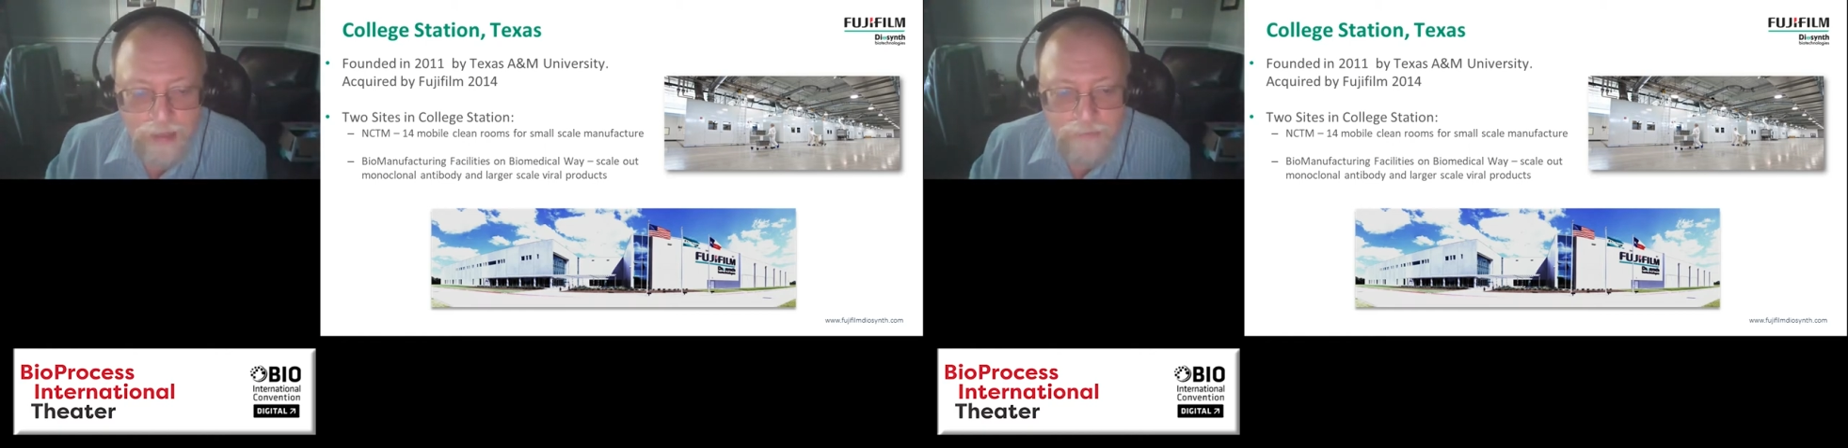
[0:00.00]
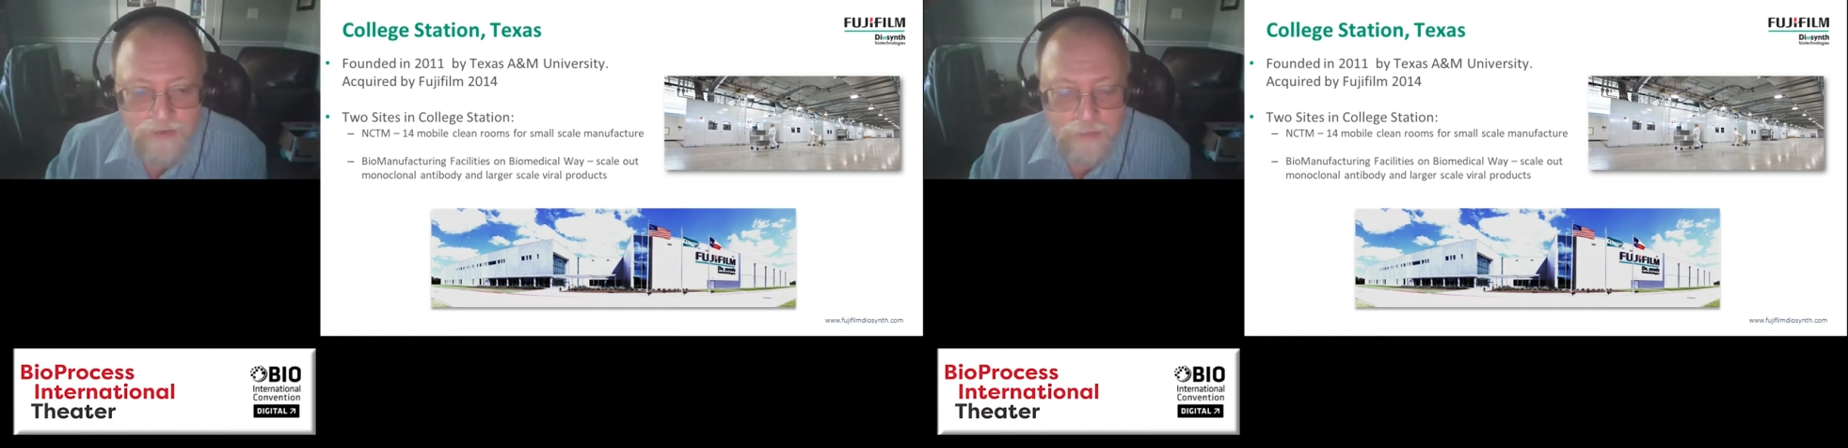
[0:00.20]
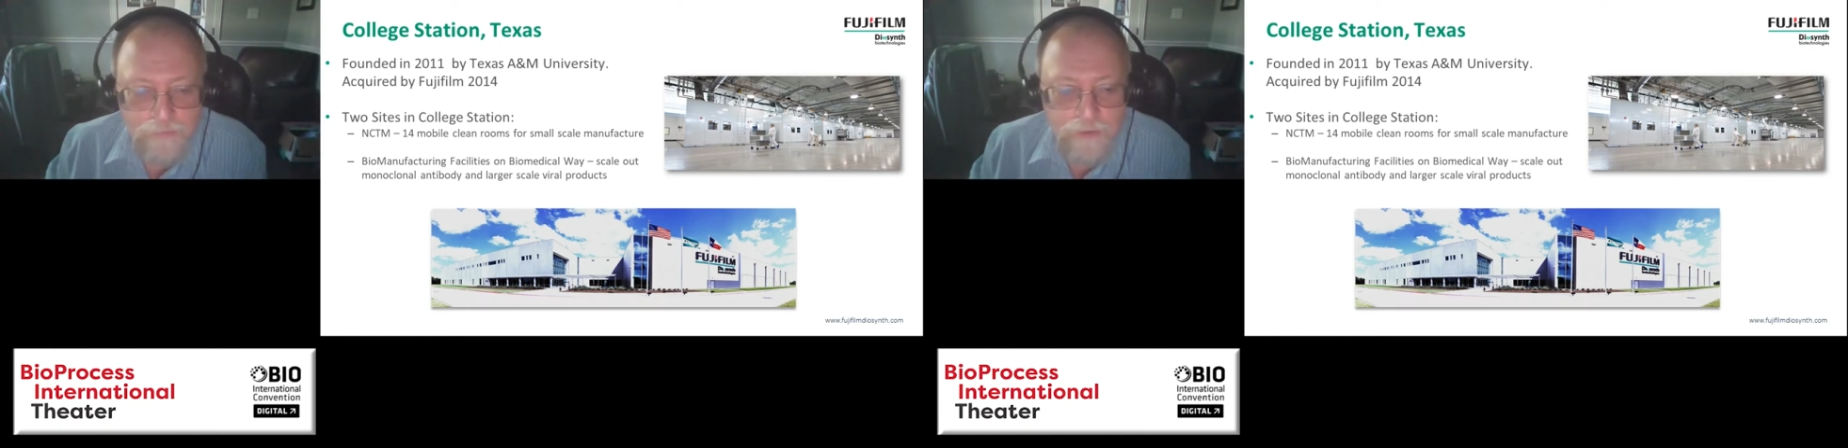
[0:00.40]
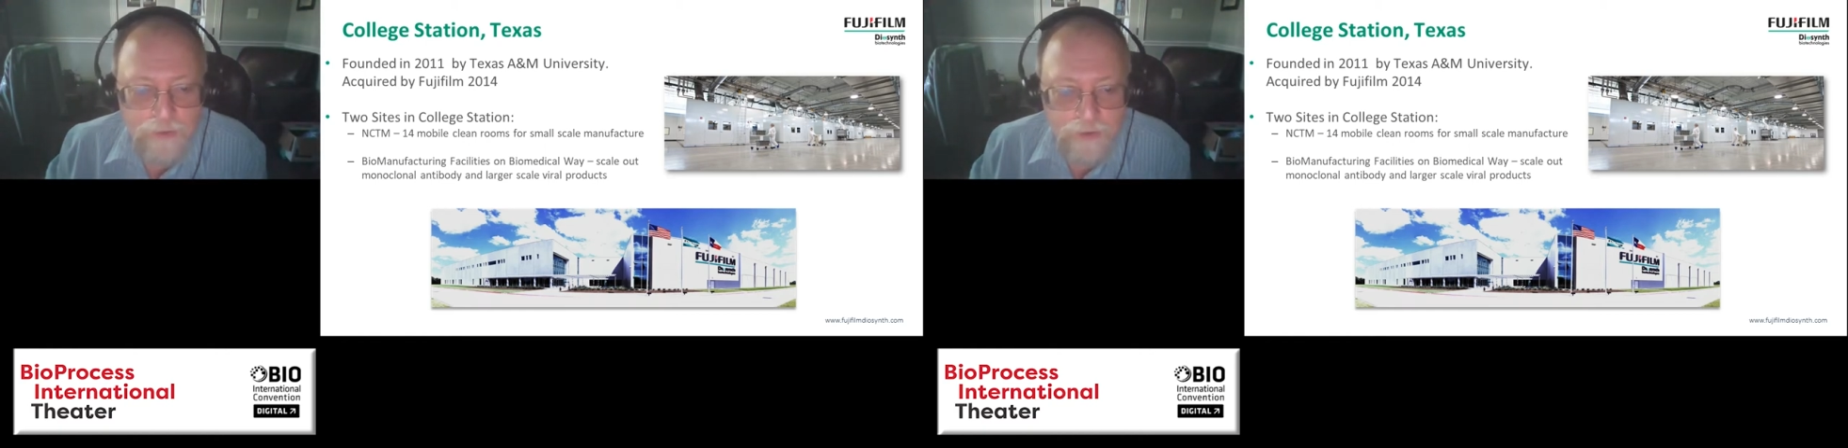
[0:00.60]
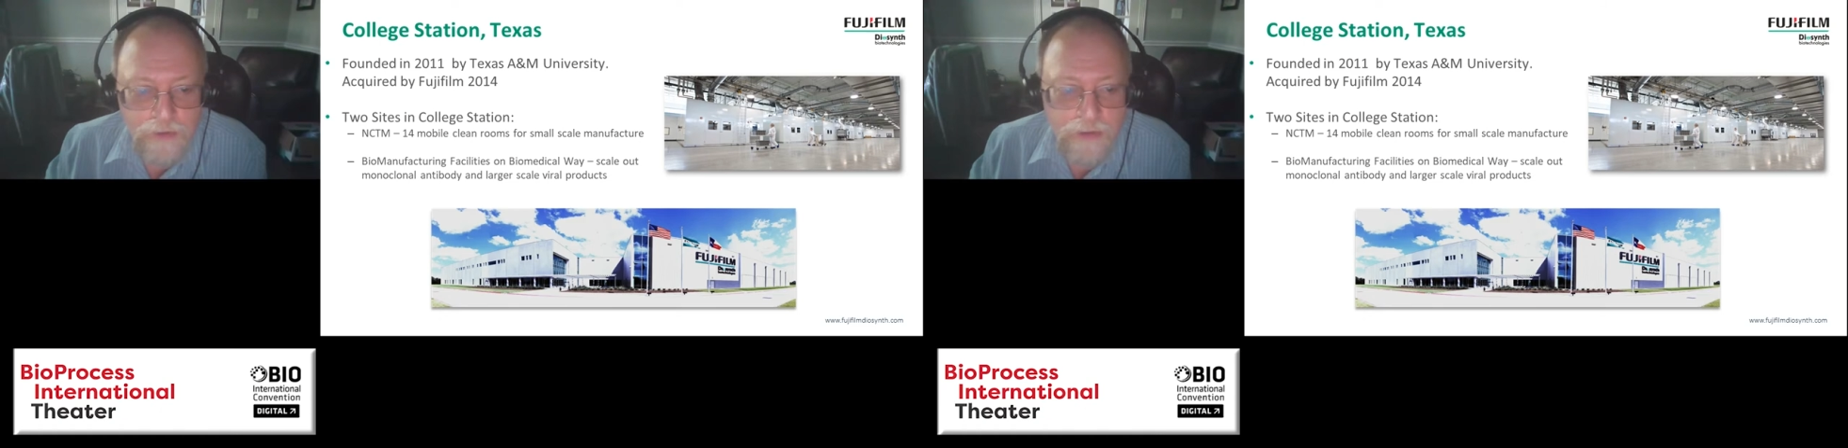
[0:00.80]
and we have several
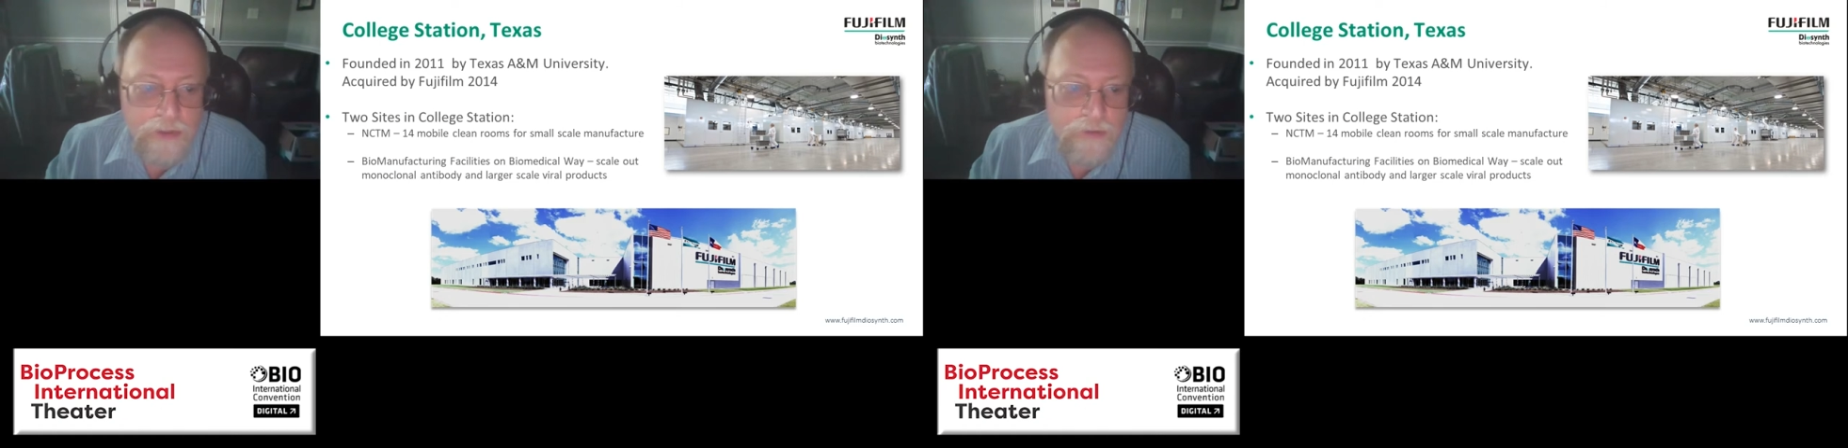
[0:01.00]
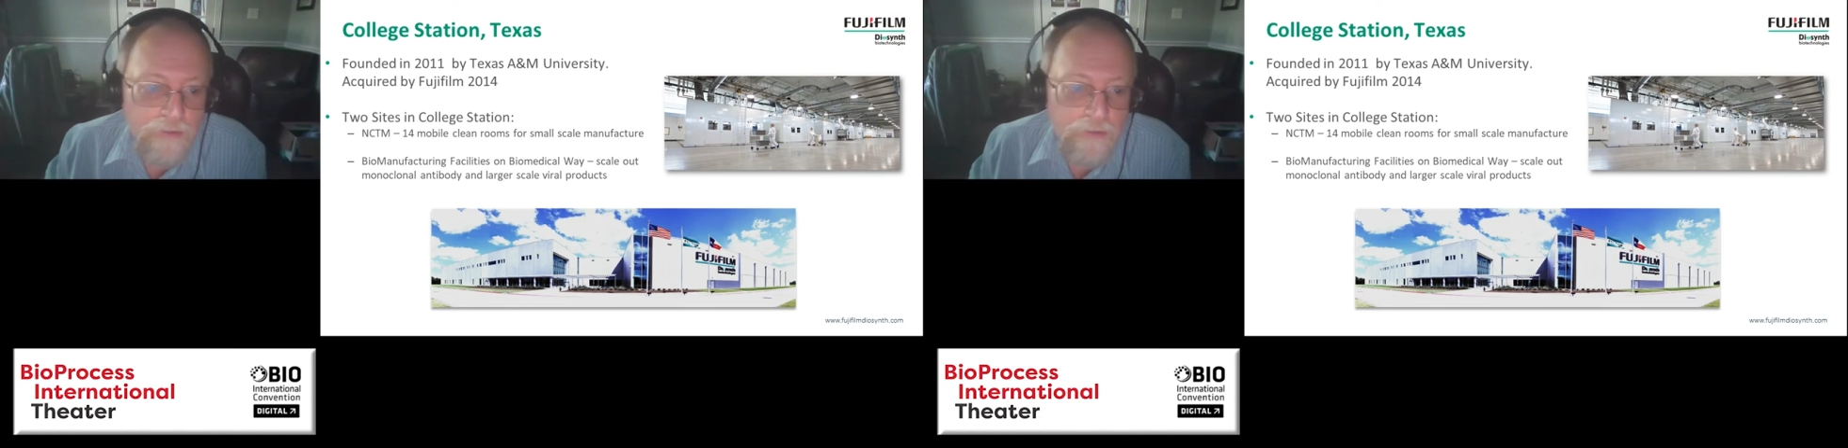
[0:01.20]
different